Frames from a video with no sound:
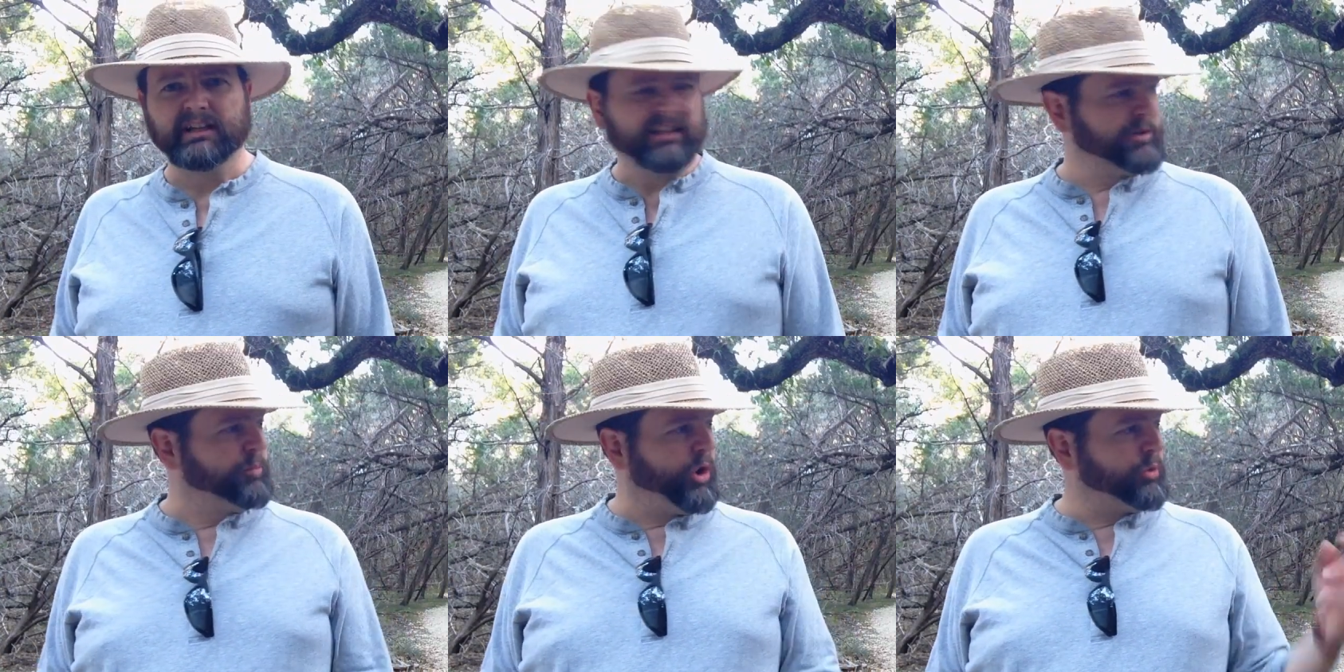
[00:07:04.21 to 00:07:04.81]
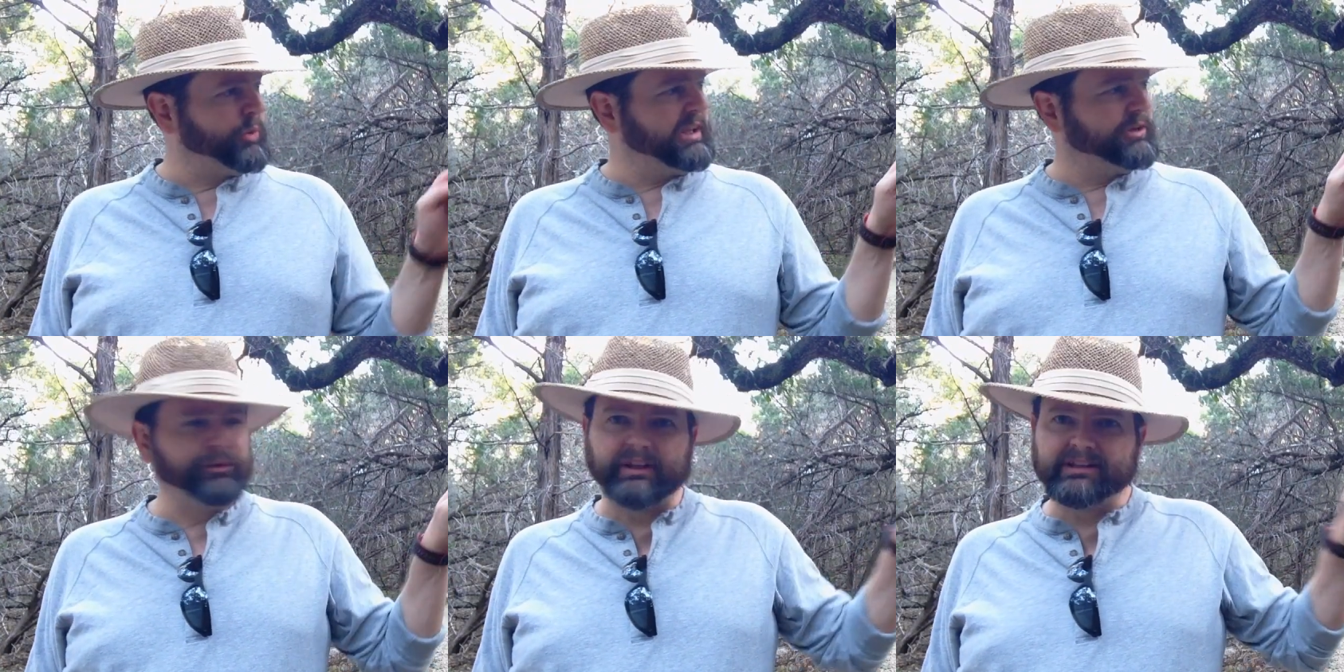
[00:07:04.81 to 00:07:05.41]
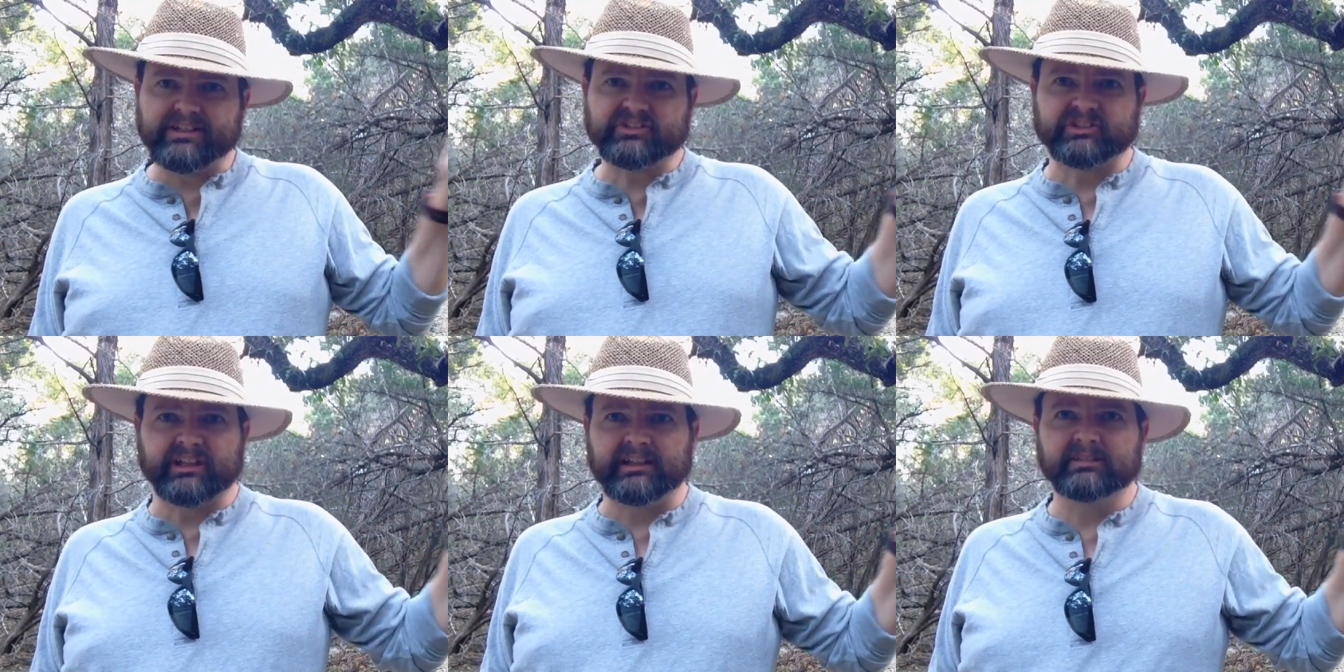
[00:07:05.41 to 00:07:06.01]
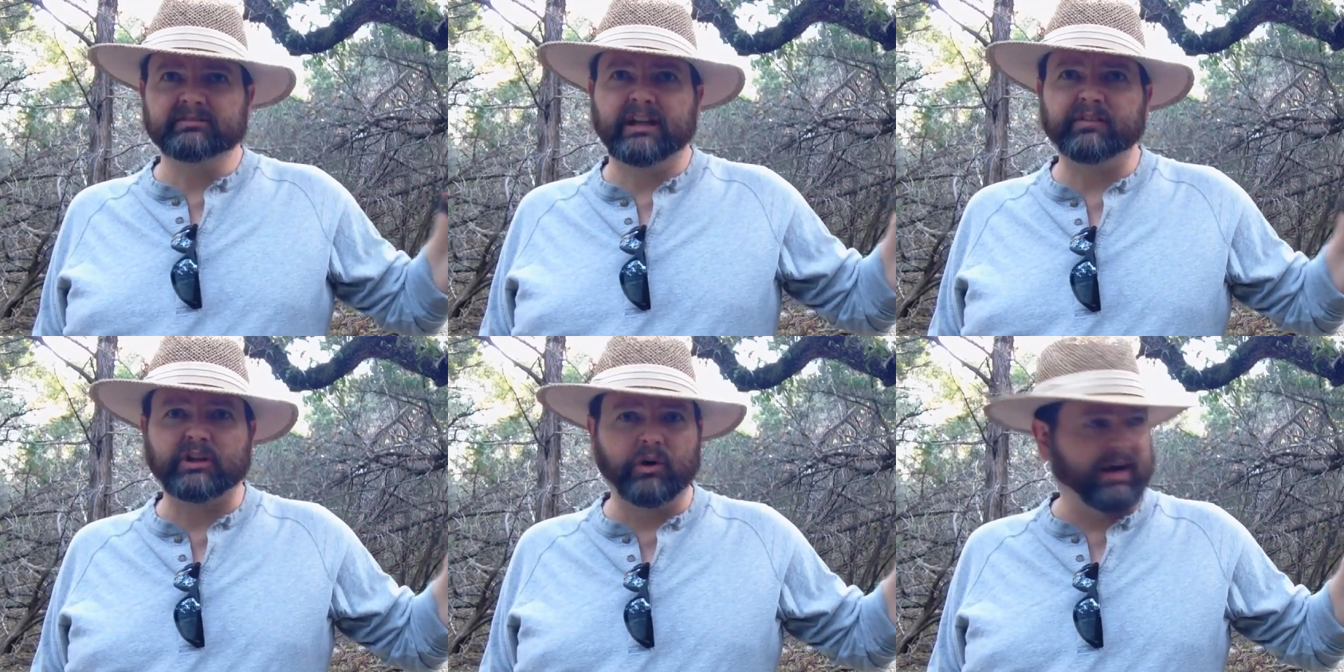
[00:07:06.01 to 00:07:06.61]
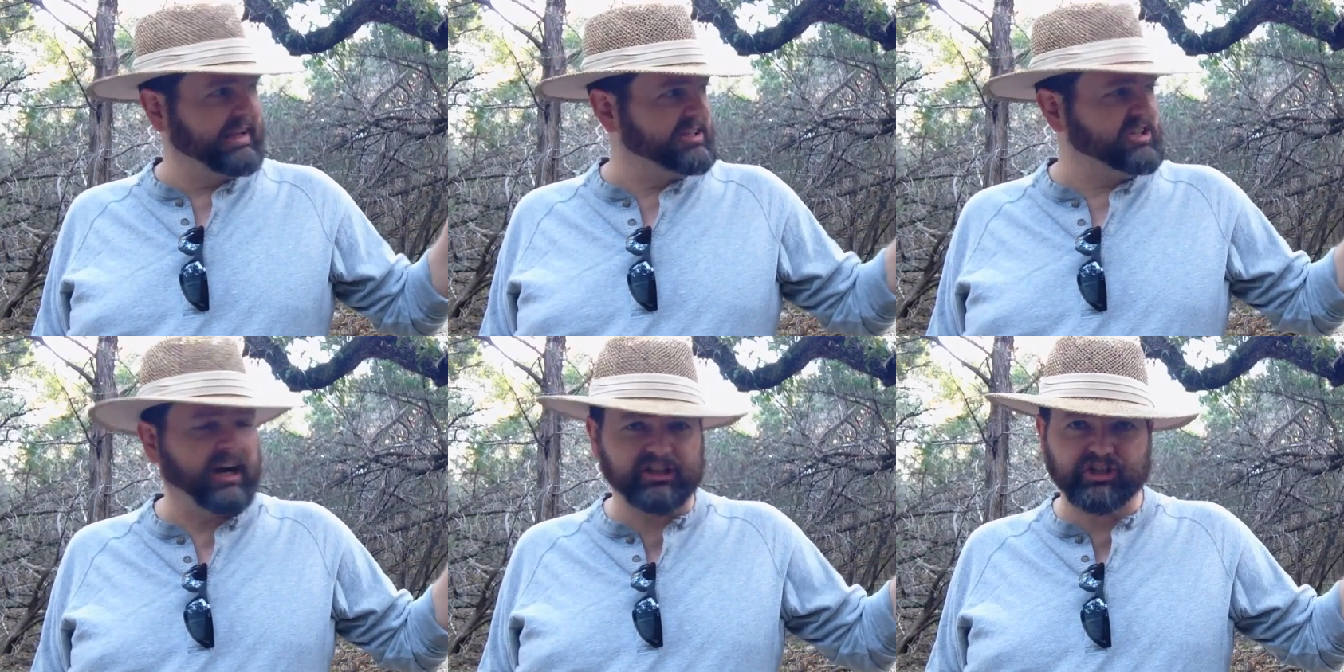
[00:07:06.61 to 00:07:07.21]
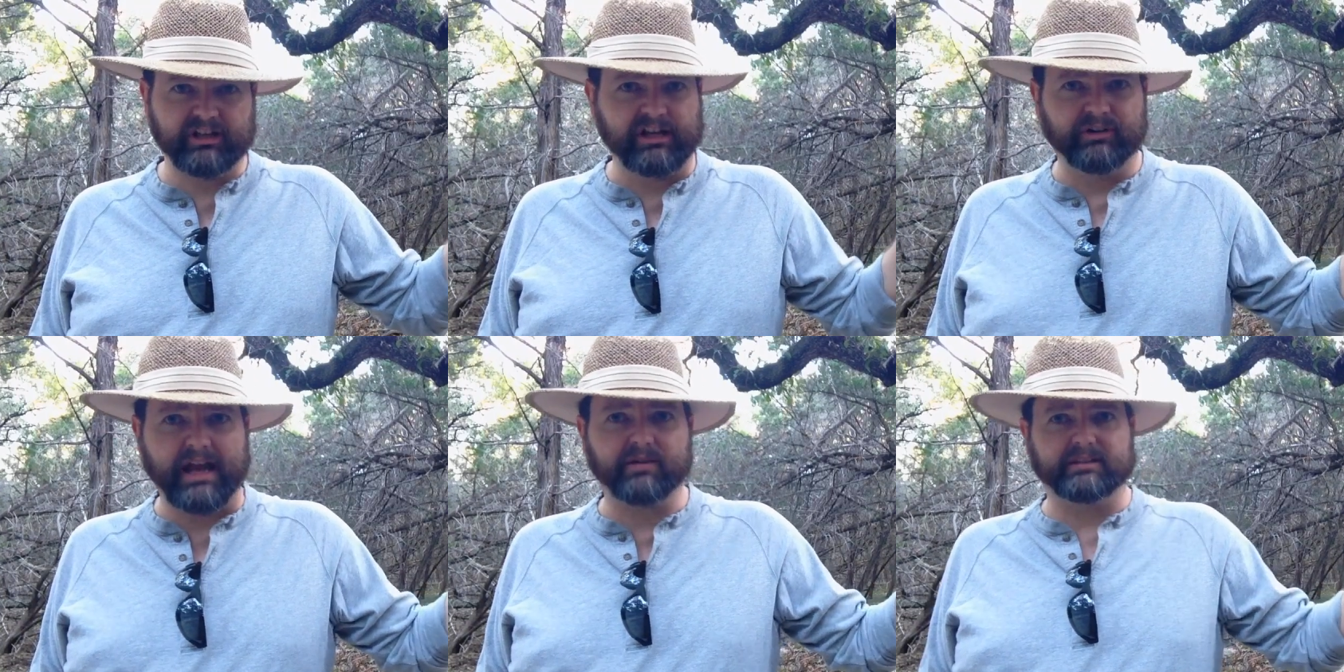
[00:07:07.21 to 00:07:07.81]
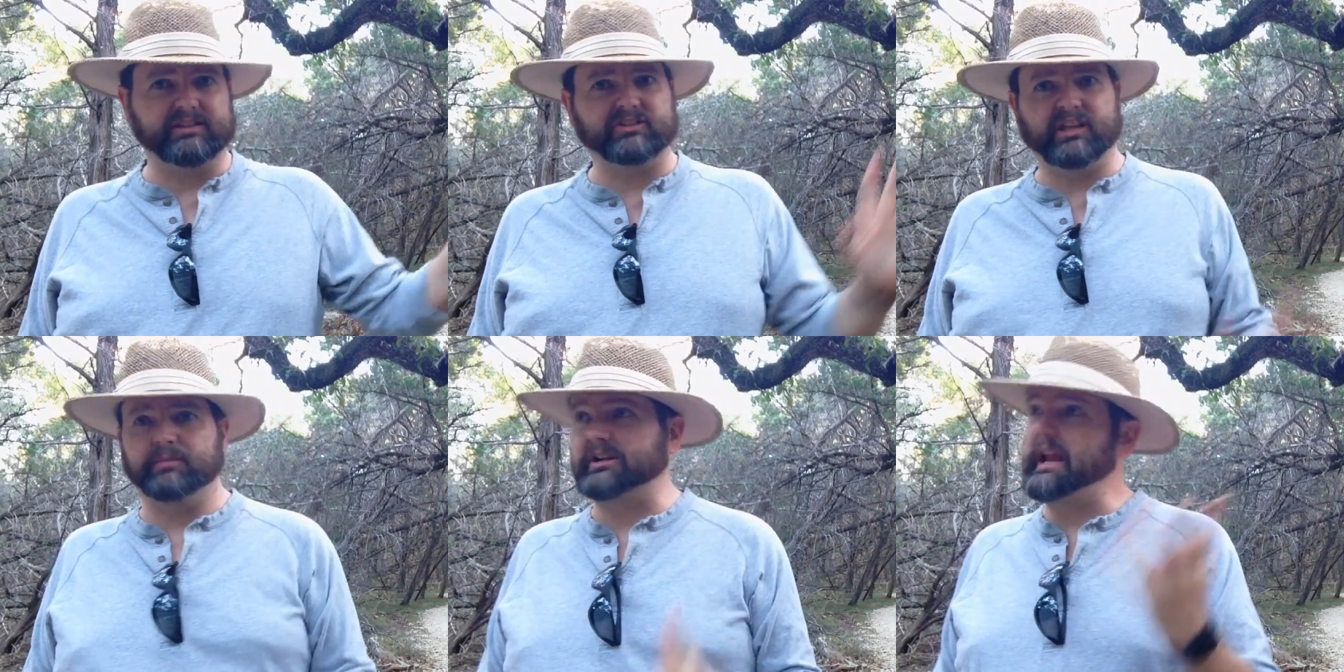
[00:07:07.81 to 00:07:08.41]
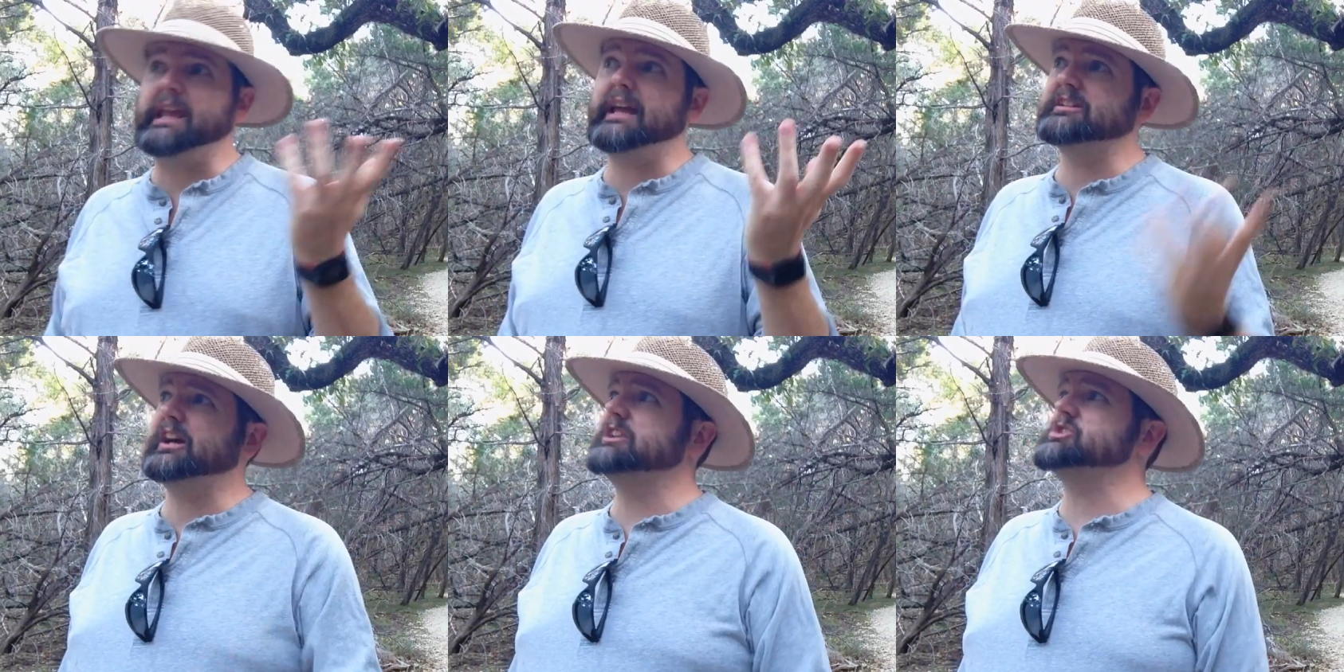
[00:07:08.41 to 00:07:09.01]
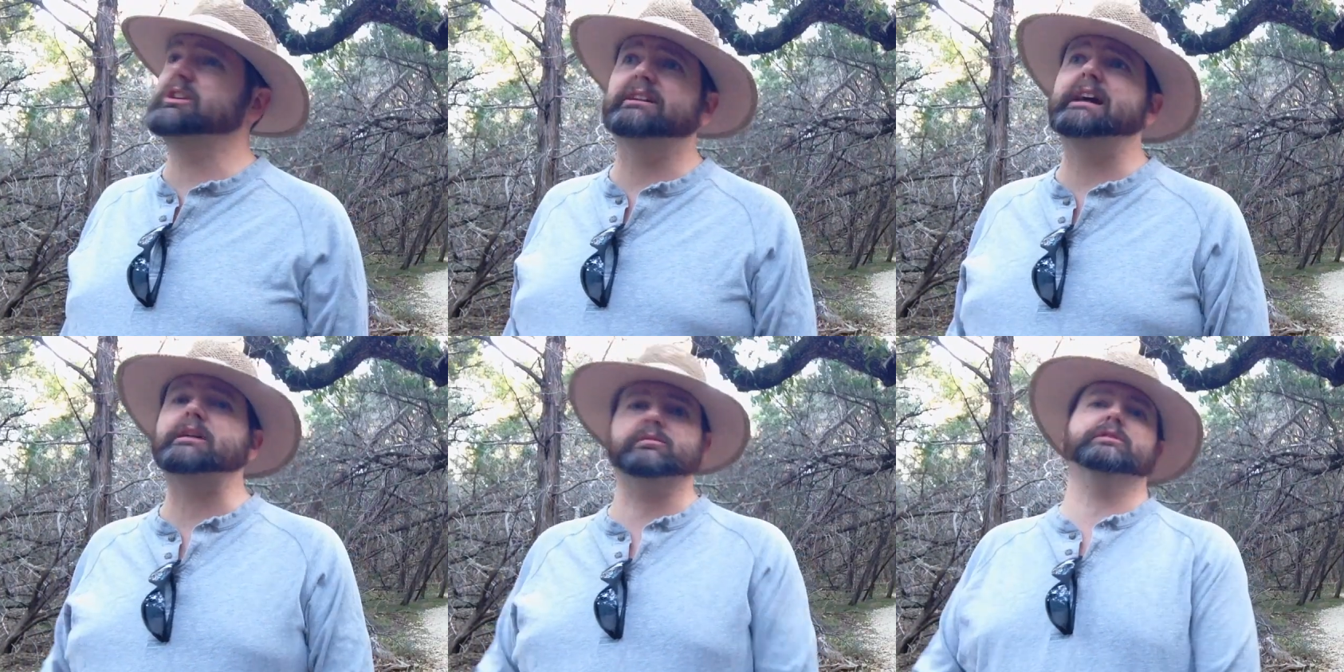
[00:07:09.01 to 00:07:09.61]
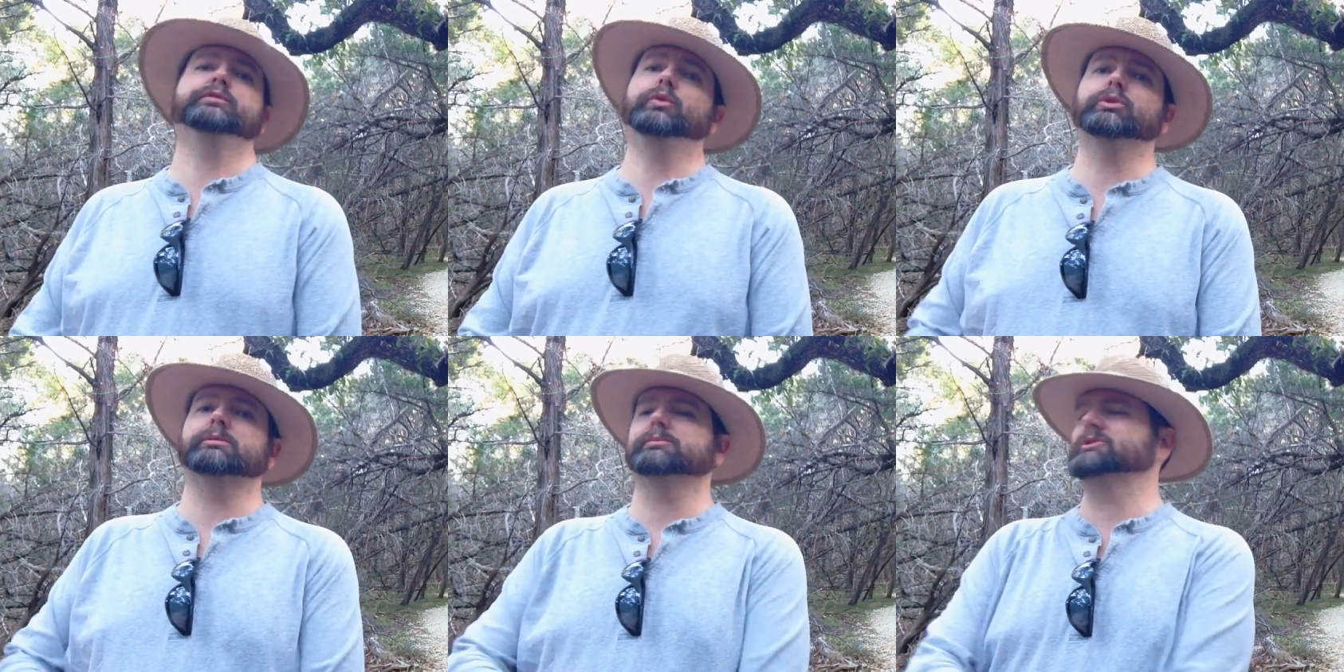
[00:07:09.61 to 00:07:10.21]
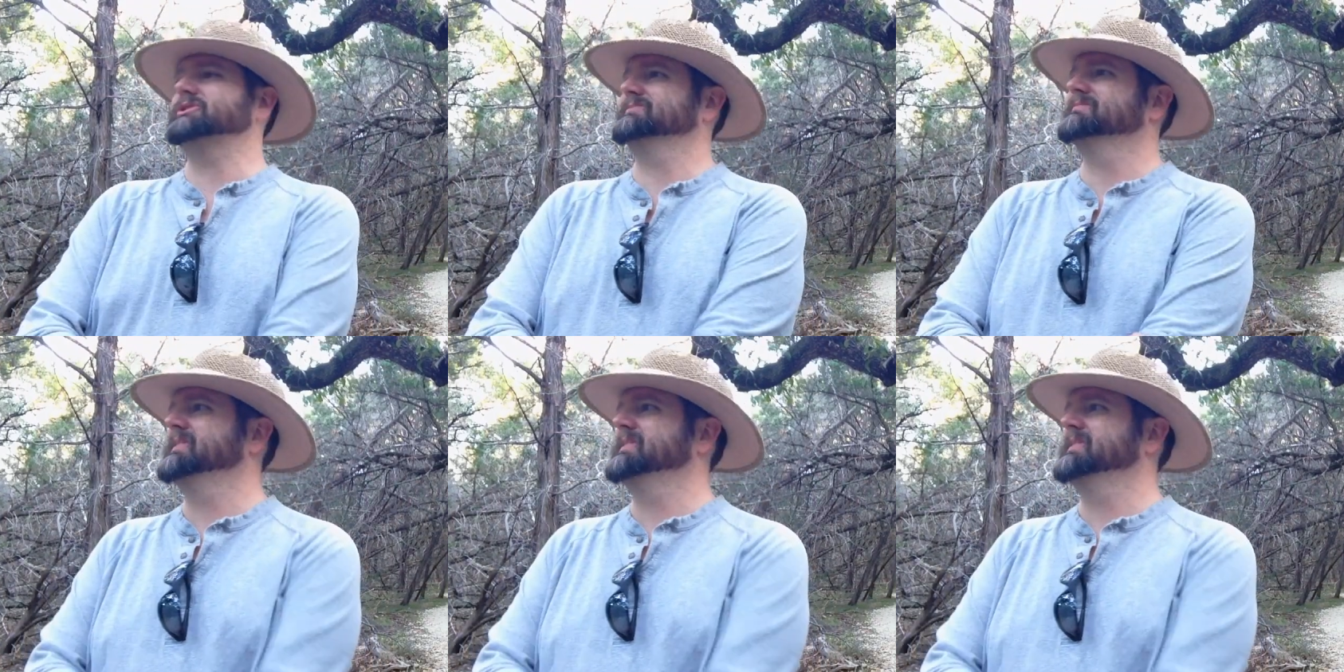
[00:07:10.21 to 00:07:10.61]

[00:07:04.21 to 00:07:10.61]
They're more real than this thing, even though I can touch and interact with this thing, but I can't touch or interact with the forms.